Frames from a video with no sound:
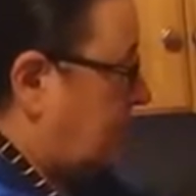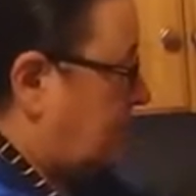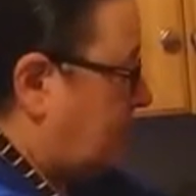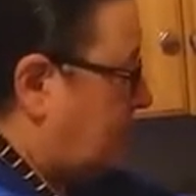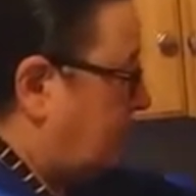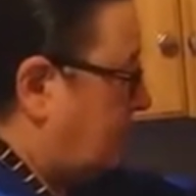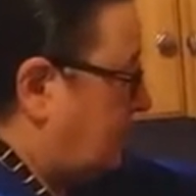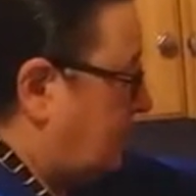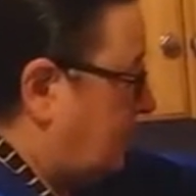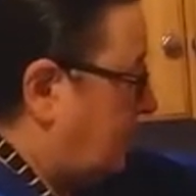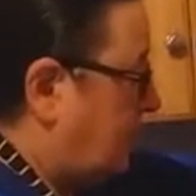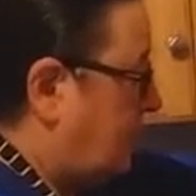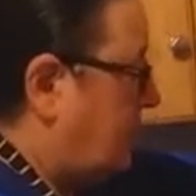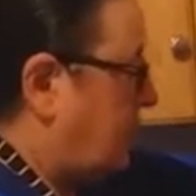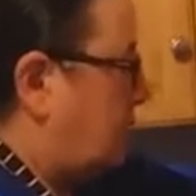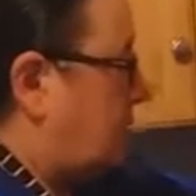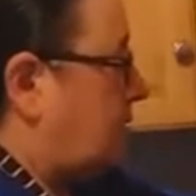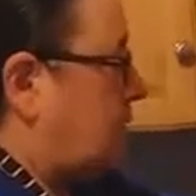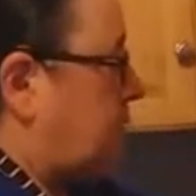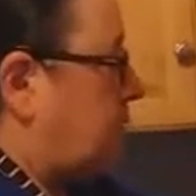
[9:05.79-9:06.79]
These
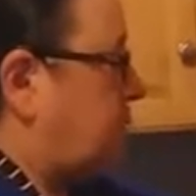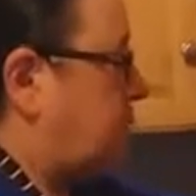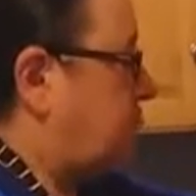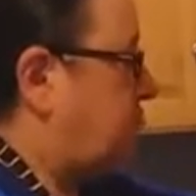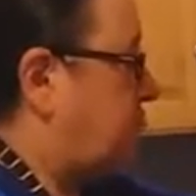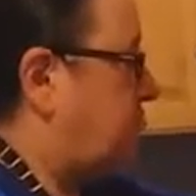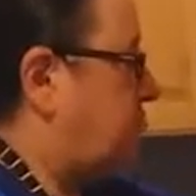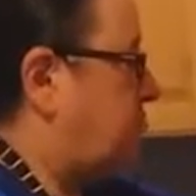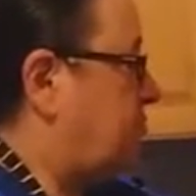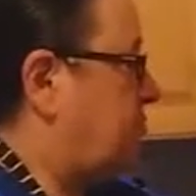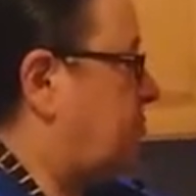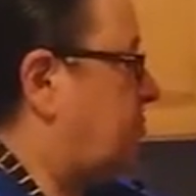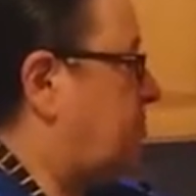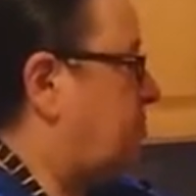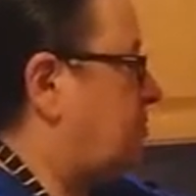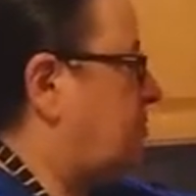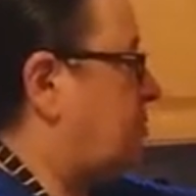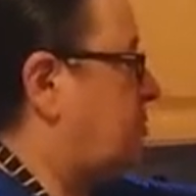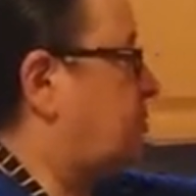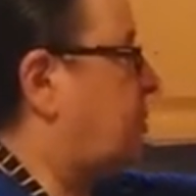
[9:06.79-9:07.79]
are
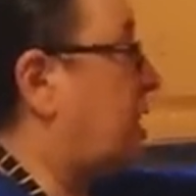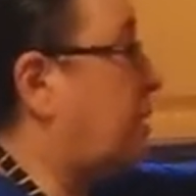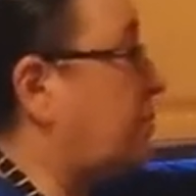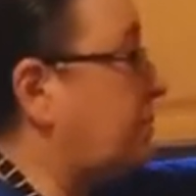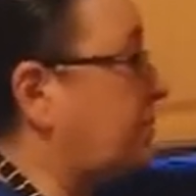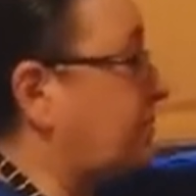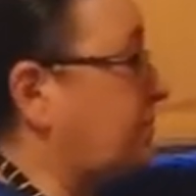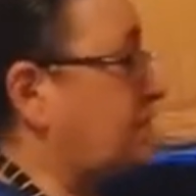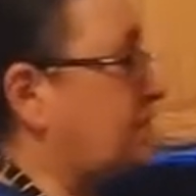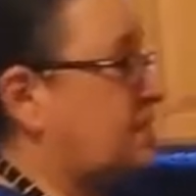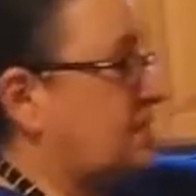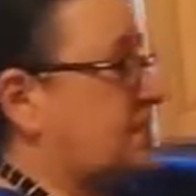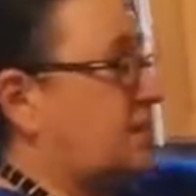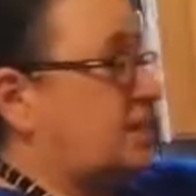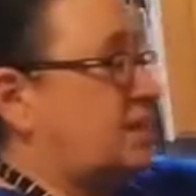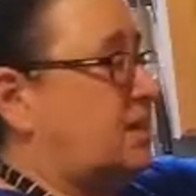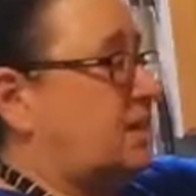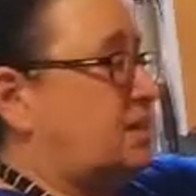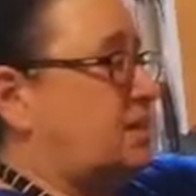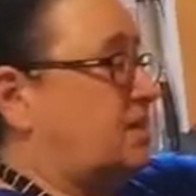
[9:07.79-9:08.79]
pumpkin
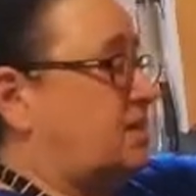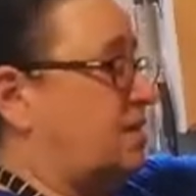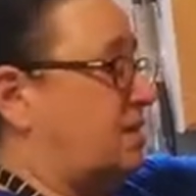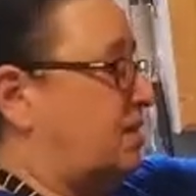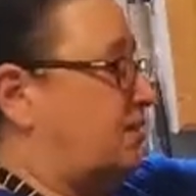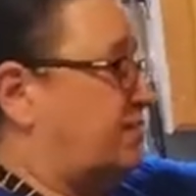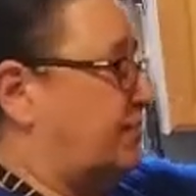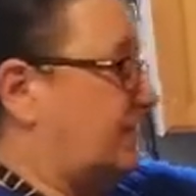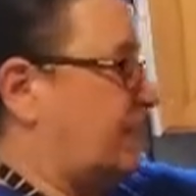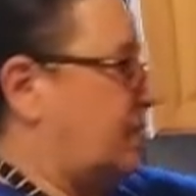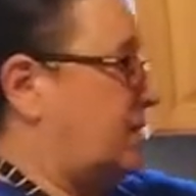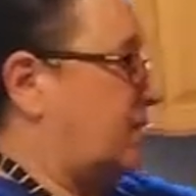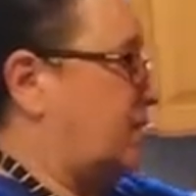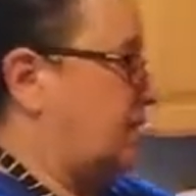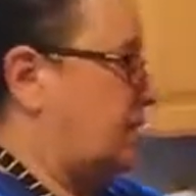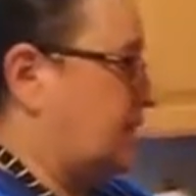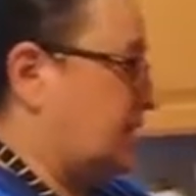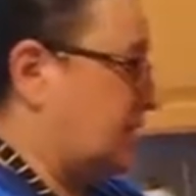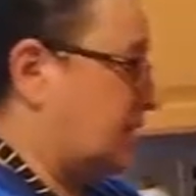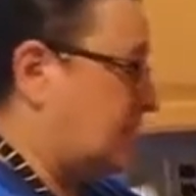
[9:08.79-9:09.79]
seeds, sunflower
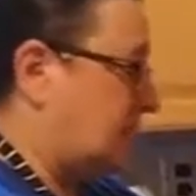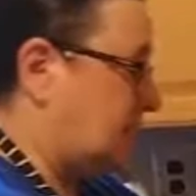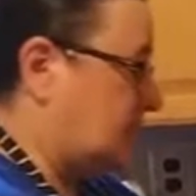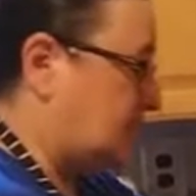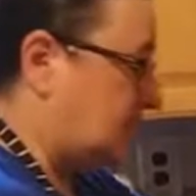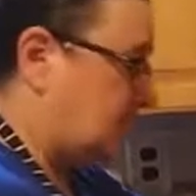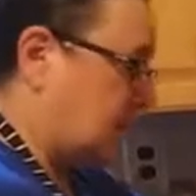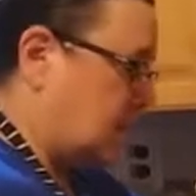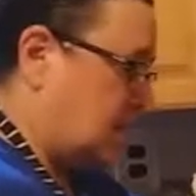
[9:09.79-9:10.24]
seeds,